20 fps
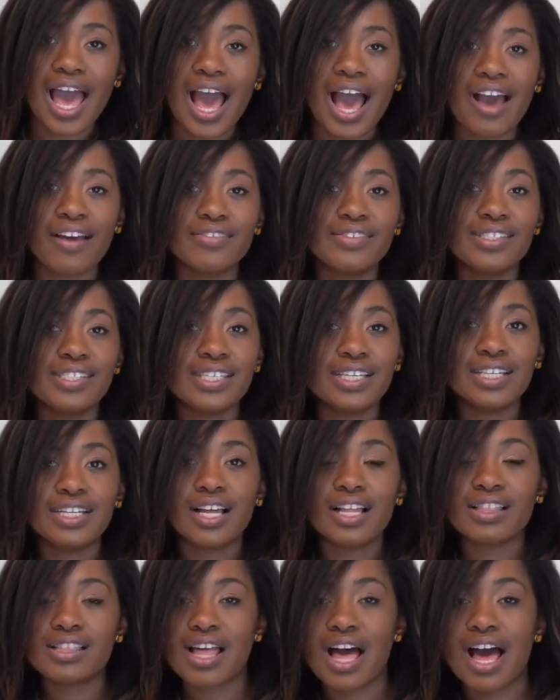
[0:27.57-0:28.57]
I've seen
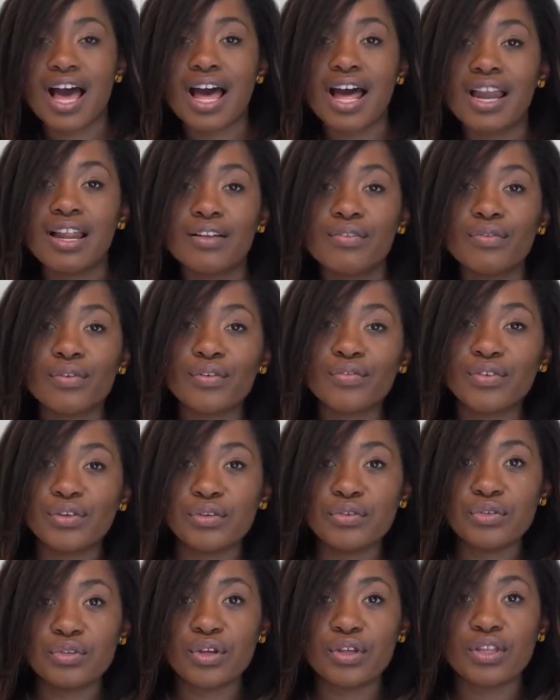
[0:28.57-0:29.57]
a lot of
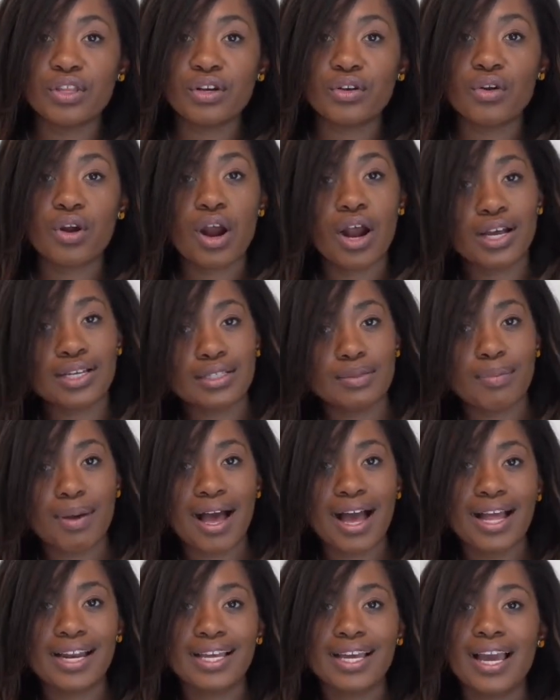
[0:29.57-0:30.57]
reviews on the
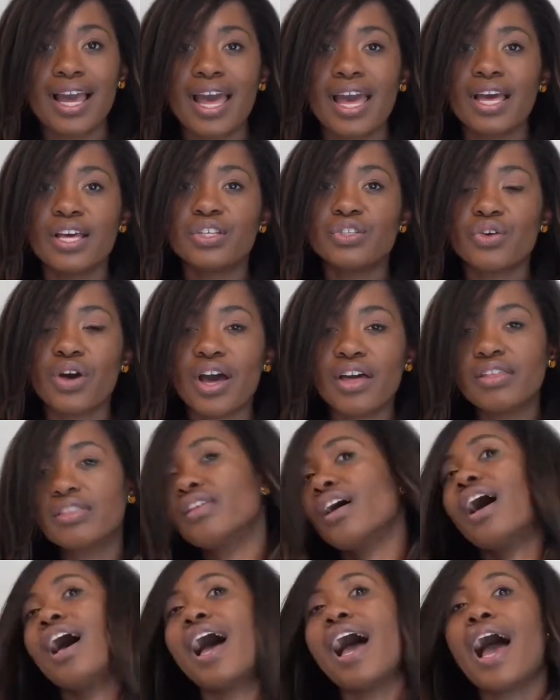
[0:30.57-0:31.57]
crossbody, so I
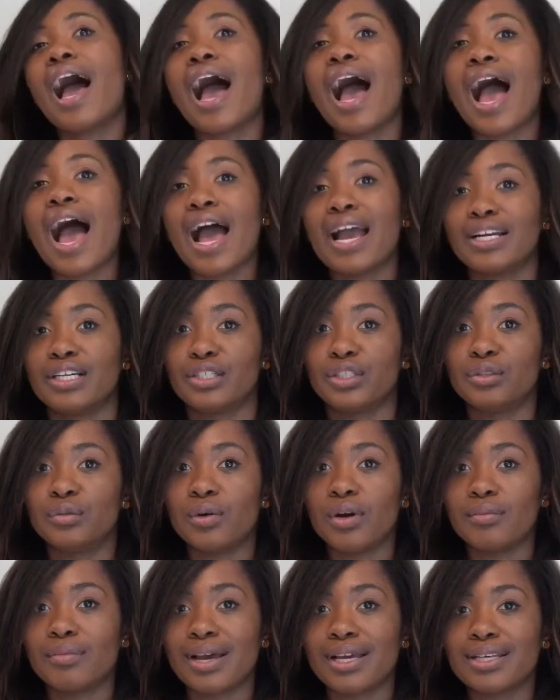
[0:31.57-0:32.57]
thought I'd do
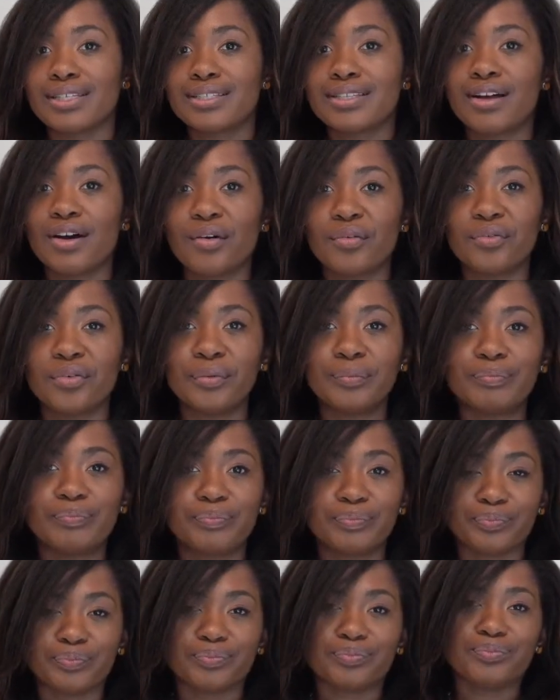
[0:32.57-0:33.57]
one myself.
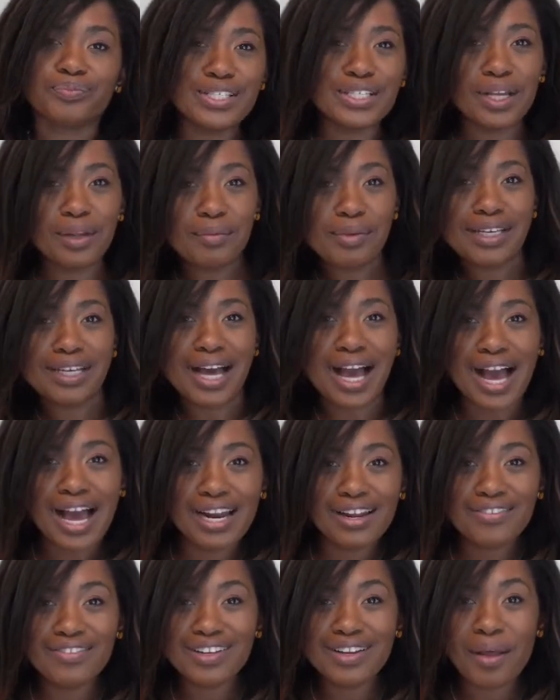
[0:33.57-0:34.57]
It's gonna be
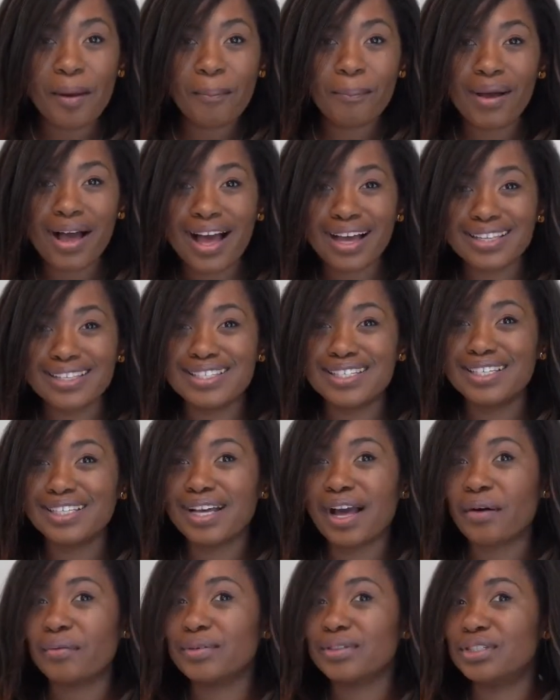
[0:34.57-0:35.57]
kind of an
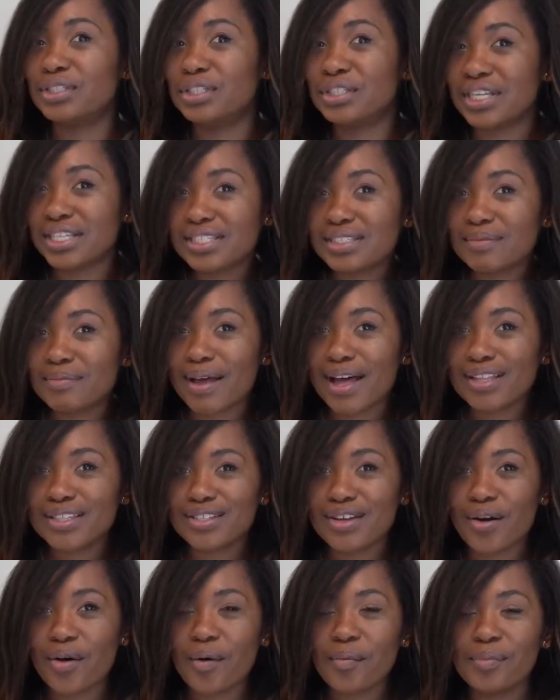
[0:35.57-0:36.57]
unboxing. I was just about
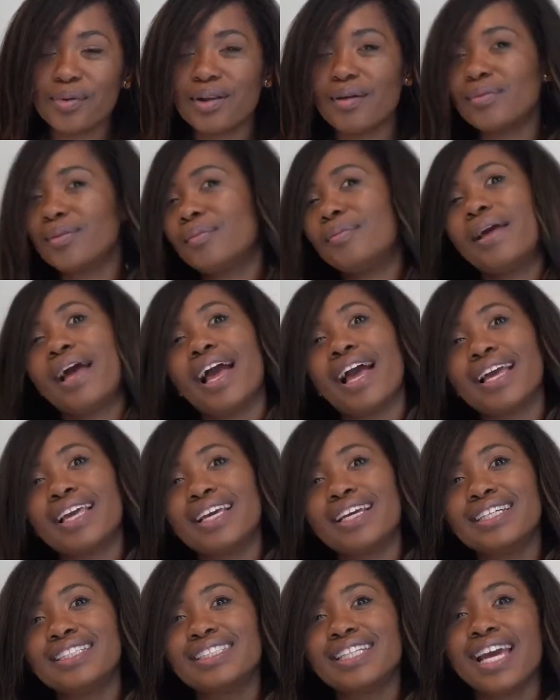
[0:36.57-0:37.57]
to open up the
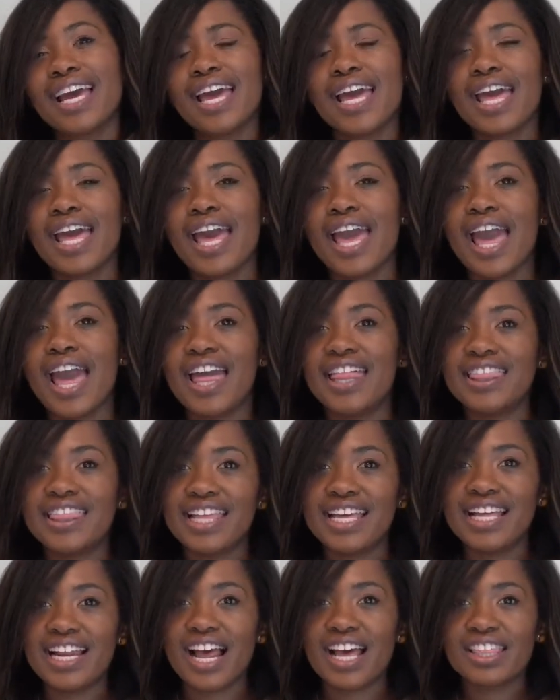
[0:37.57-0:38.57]
package, and
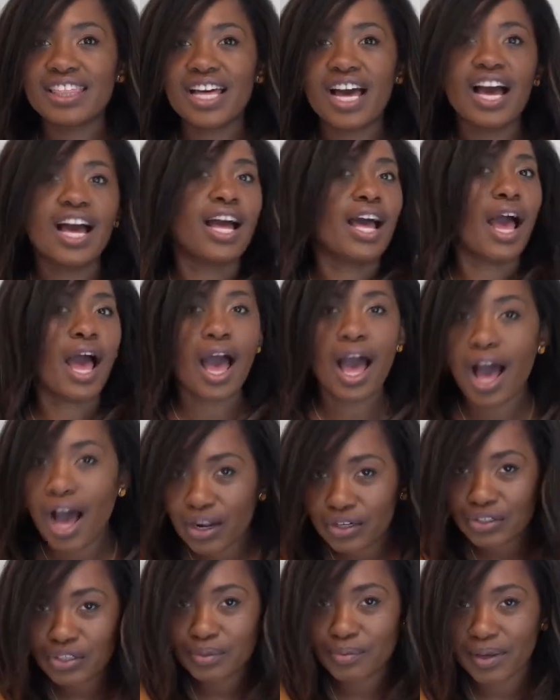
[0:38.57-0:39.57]
then I thought
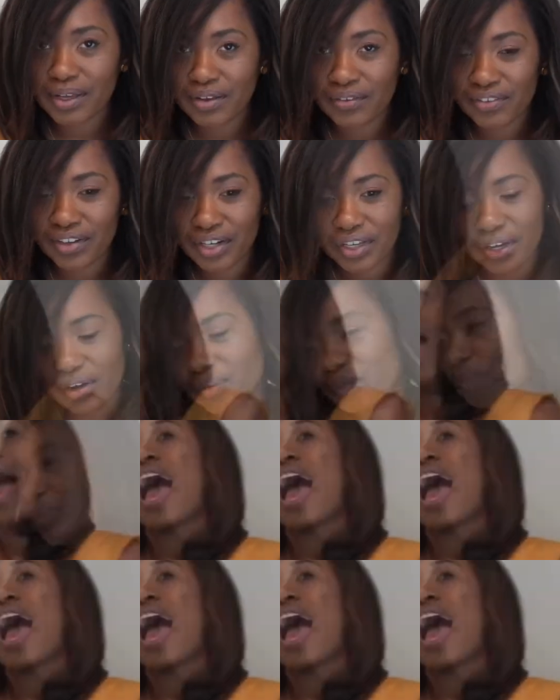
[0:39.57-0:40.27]
I'll just make a video.